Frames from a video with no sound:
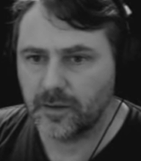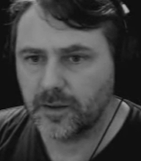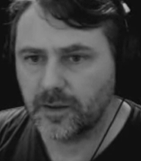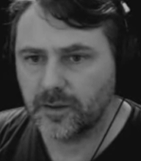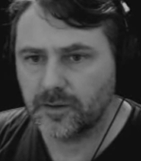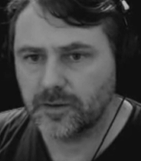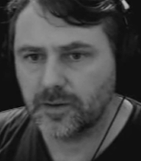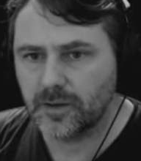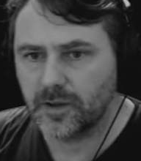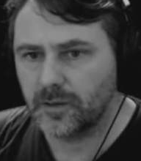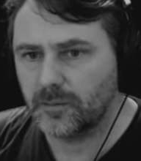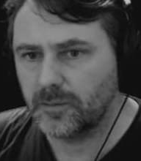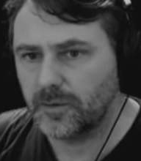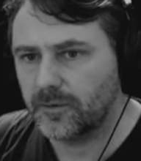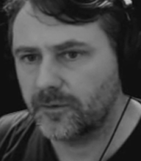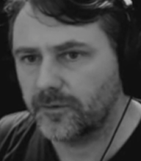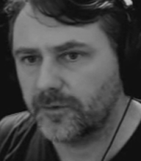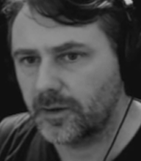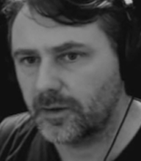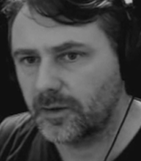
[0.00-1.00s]
I guess you're going to be
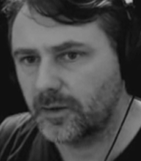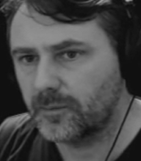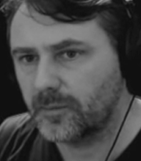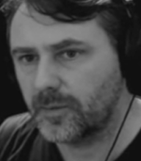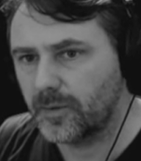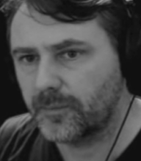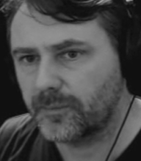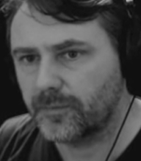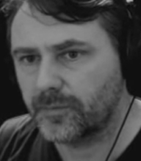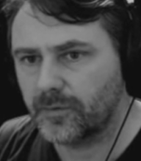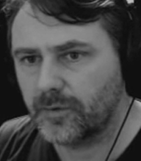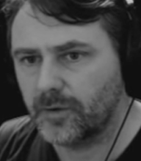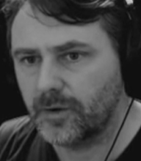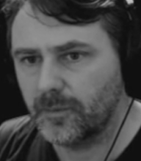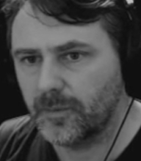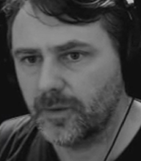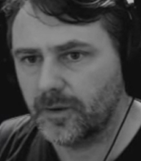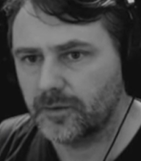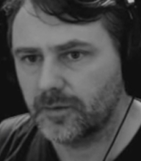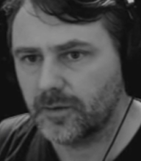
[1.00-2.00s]
affected by pretty
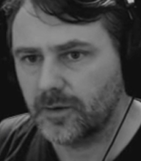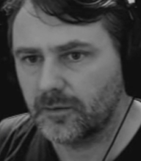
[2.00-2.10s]
much